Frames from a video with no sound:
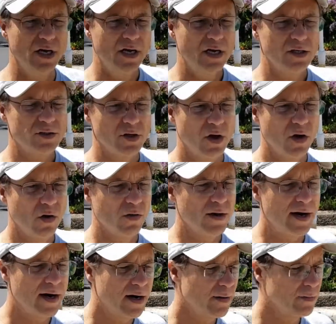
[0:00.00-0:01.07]
So
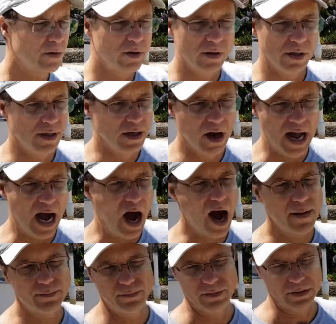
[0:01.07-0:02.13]
they're
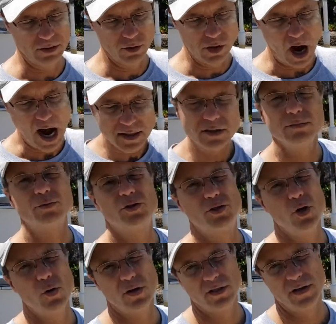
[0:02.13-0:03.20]
awesome
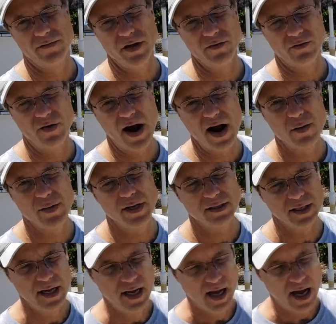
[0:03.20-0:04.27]
stewards of the environment,
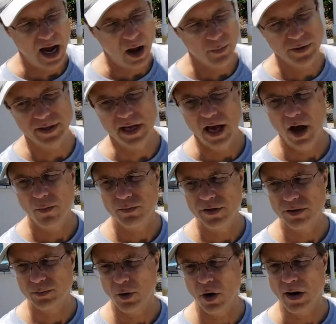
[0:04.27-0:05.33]
helping to help
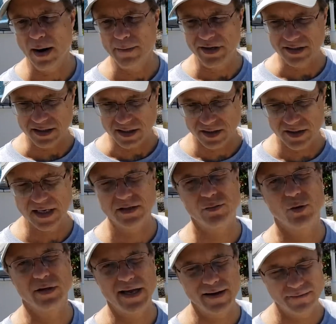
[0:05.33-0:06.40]
this program be
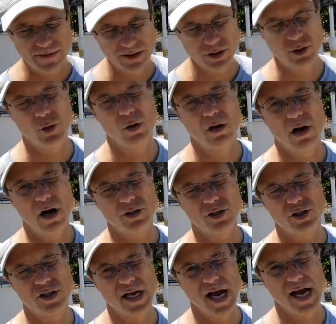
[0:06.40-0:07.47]
successful and get fish to a larger
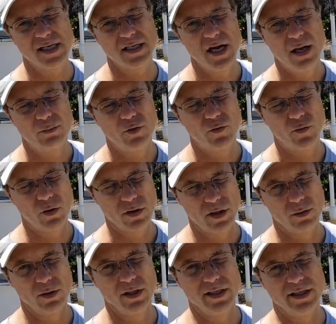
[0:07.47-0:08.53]
size before they're
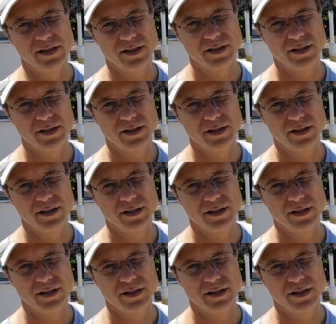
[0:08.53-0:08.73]
released.